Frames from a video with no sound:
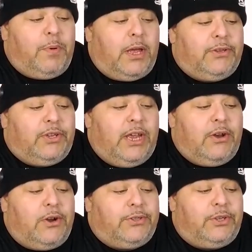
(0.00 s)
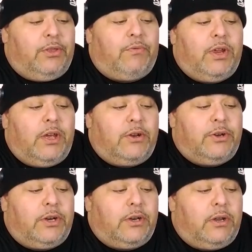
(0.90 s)
response, 10 hertz to
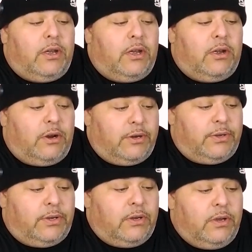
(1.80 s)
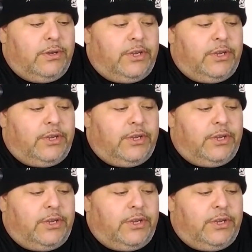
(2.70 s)
300 hertz.